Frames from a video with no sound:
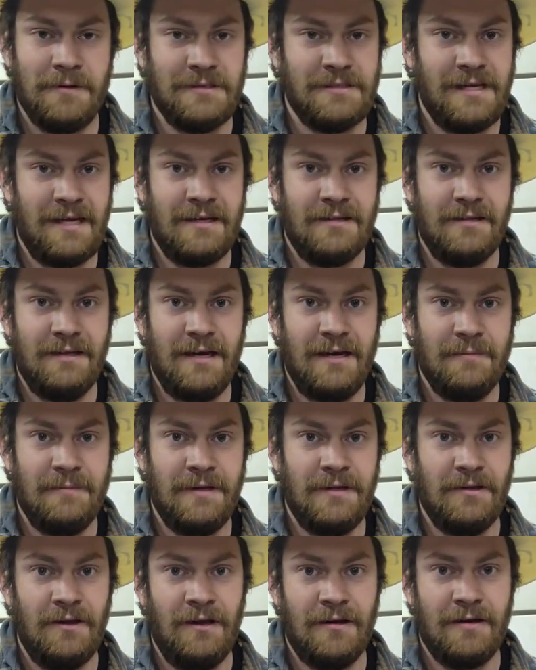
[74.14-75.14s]
exactly how
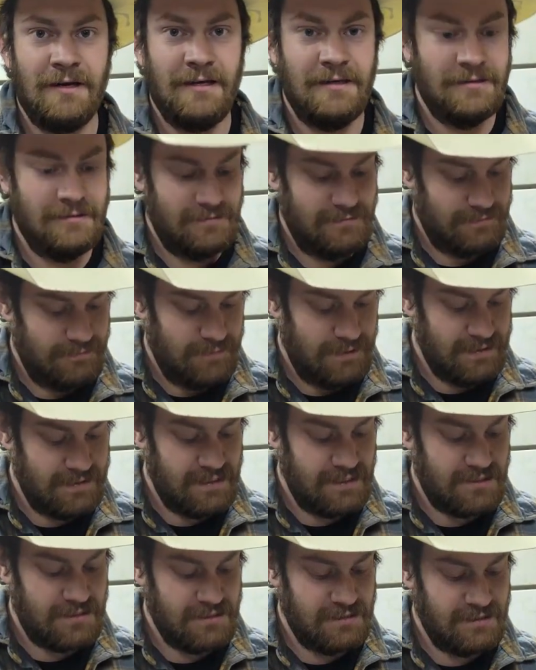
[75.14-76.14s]
many locking
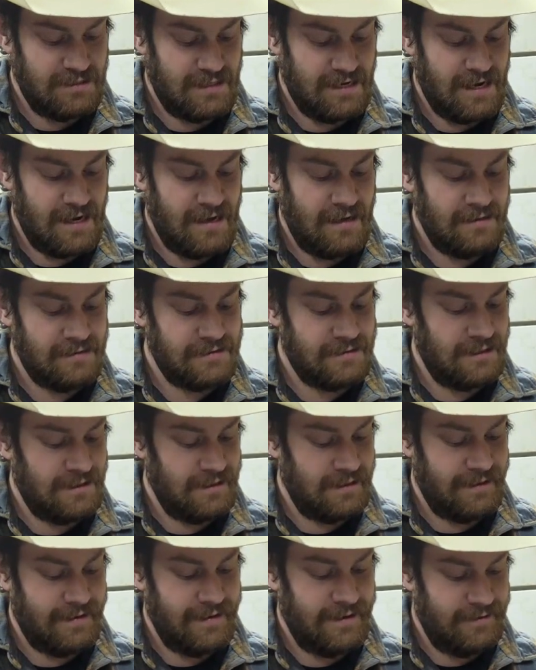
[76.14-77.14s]
positions it has. I
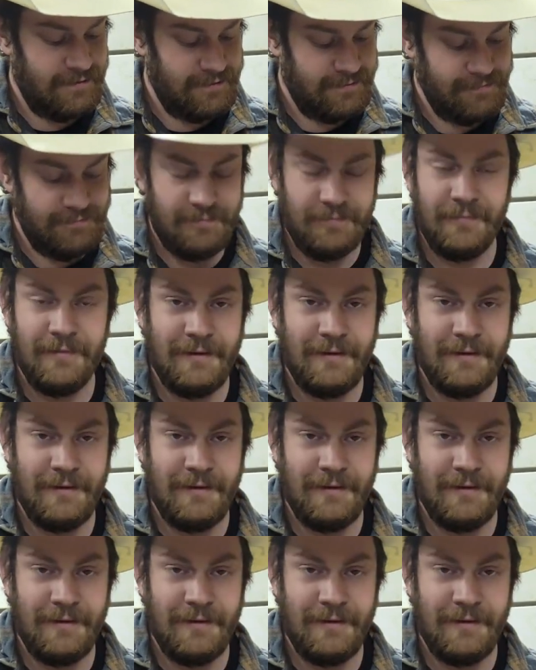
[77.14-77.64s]
can count them.